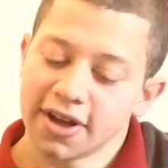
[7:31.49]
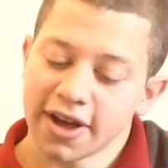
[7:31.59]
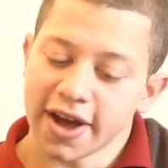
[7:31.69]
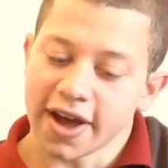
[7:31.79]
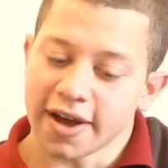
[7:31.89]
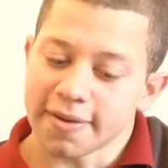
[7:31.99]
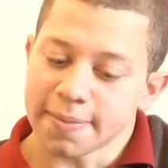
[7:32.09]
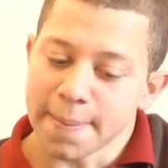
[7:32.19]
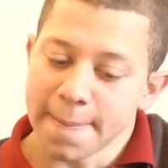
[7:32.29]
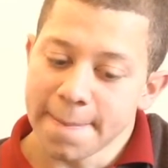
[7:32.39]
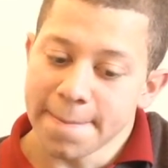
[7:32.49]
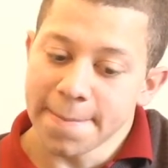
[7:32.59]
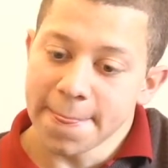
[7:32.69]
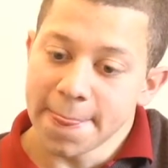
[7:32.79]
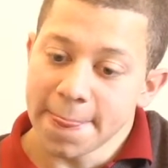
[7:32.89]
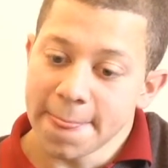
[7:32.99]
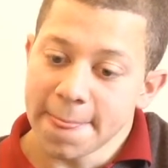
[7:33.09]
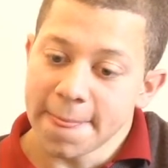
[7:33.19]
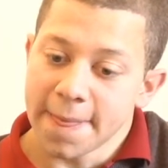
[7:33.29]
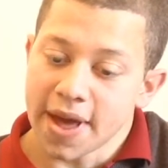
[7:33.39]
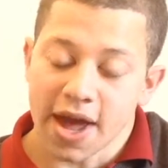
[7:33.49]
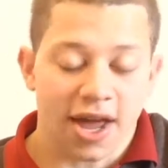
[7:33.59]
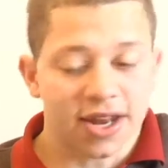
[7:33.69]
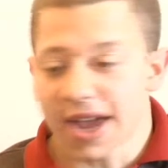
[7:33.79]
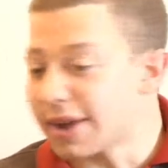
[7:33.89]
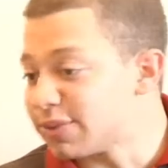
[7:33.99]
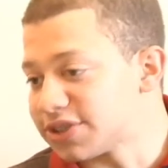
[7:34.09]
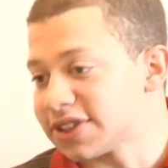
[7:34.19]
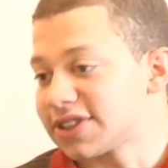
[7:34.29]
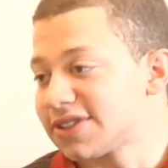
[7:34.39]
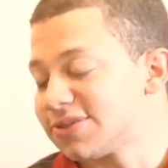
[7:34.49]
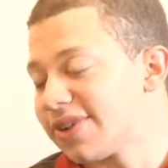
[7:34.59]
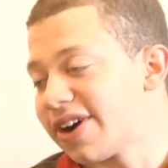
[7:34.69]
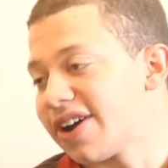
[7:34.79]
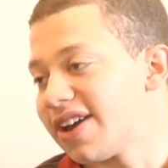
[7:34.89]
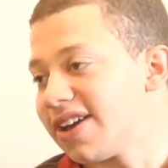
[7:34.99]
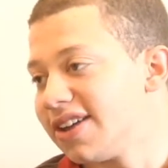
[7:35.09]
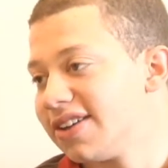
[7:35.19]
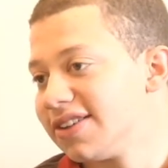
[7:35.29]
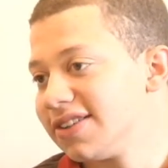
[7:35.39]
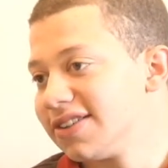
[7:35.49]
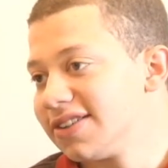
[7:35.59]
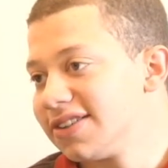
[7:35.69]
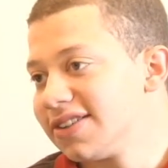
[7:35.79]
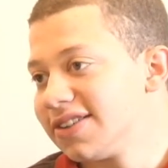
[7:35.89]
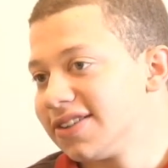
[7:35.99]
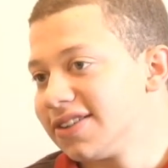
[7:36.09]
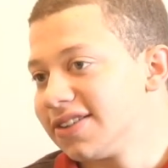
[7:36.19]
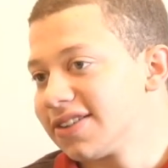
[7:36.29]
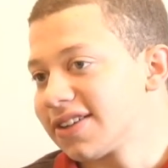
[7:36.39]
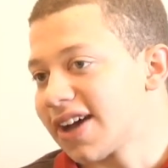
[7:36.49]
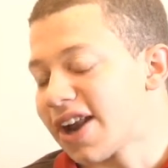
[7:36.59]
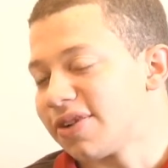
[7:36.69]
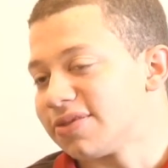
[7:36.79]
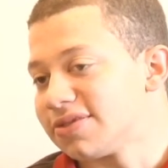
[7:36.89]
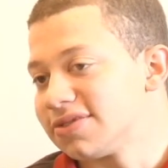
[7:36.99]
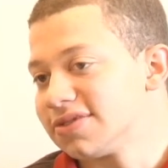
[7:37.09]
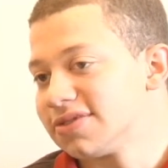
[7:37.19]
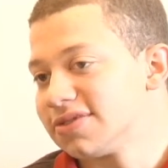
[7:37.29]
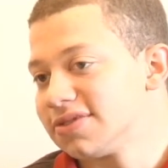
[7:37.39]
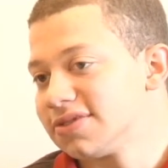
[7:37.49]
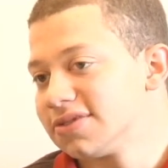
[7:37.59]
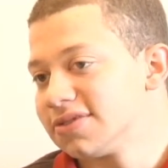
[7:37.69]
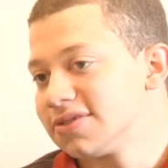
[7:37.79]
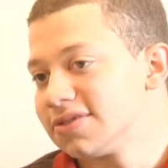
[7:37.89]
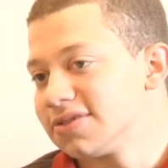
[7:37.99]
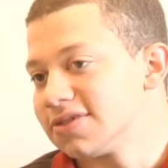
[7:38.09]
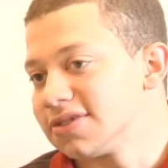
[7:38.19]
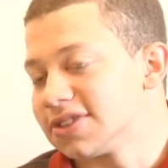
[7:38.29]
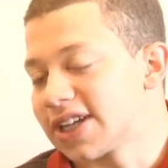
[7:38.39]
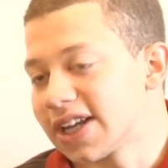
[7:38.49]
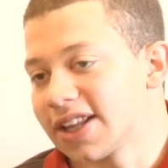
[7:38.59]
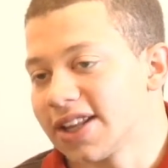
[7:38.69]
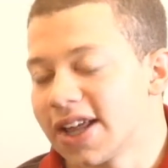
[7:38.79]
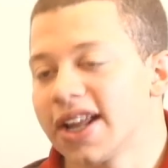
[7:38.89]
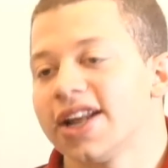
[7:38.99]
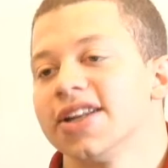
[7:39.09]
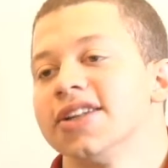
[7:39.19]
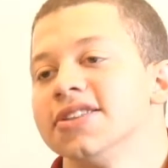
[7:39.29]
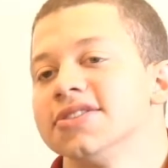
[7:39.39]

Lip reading: And yeah, it was just very kind of, it was like letting